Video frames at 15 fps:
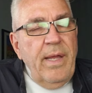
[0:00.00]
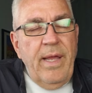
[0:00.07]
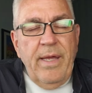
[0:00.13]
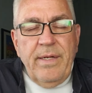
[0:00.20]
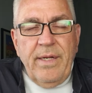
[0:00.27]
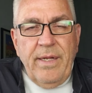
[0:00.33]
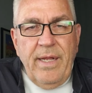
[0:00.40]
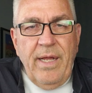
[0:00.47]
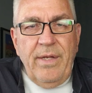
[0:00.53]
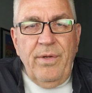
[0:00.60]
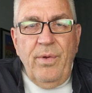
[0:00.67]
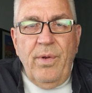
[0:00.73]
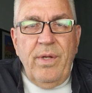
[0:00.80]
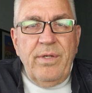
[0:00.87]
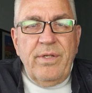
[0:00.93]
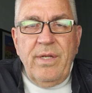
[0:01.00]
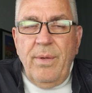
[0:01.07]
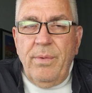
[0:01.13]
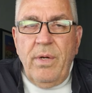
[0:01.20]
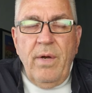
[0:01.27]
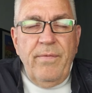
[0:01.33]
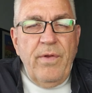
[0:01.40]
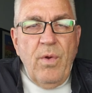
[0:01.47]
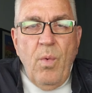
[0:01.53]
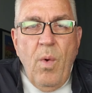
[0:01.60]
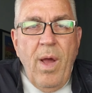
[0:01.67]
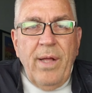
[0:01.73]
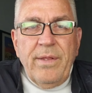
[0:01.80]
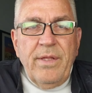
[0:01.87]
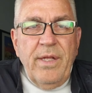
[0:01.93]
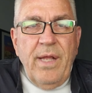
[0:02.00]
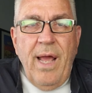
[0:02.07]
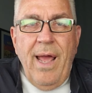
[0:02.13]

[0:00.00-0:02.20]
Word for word: And again, you can say whatever you want.